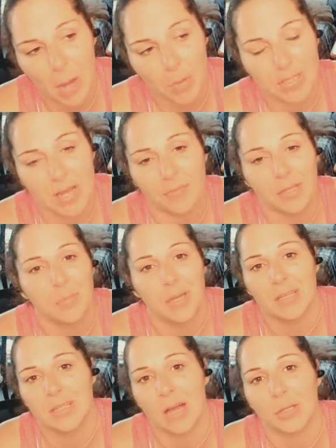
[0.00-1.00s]
would definitely
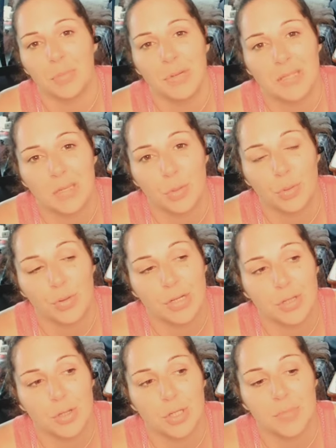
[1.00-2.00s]
pick Dr. B's liquid
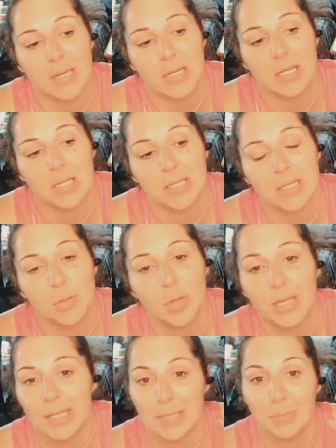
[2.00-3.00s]
crystals because you
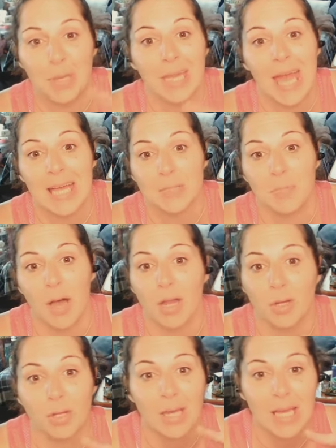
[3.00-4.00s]
get this big ass
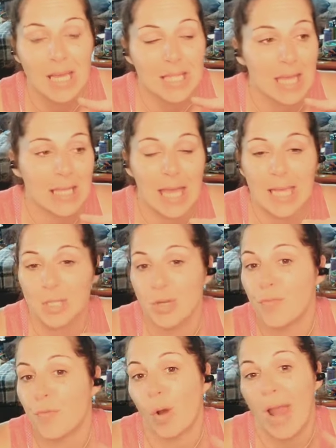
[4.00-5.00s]
bottle that lasts you
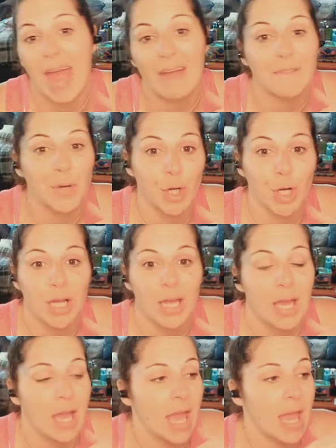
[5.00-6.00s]
forever
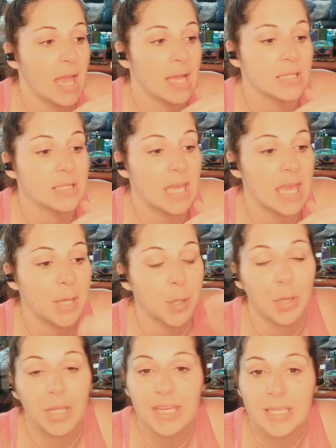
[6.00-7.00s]
and it
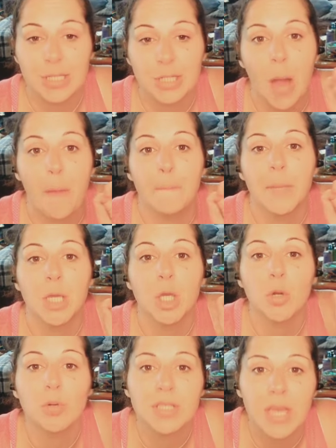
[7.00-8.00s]
cleans
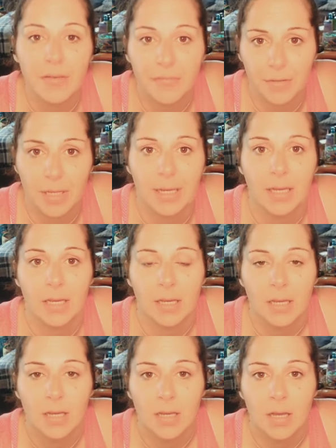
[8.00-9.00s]
beautifully.
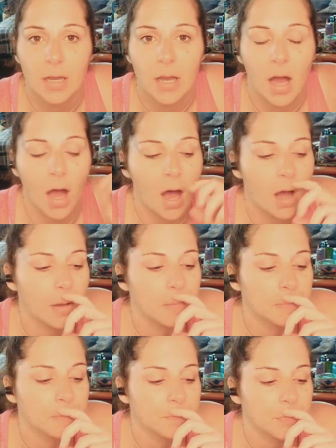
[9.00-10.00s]

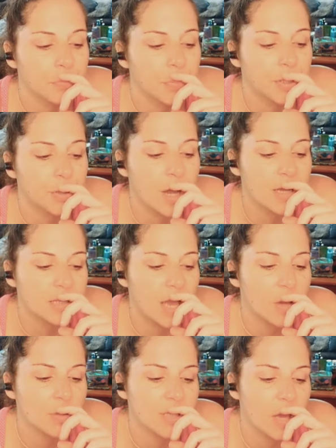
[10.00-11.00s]
Um, but you guys, I
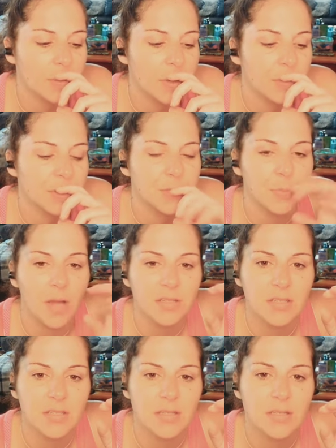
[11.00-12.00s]
always tell people this
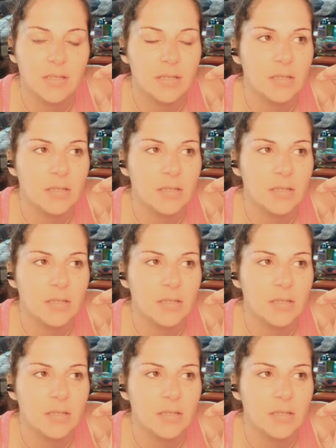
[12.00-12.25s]
process is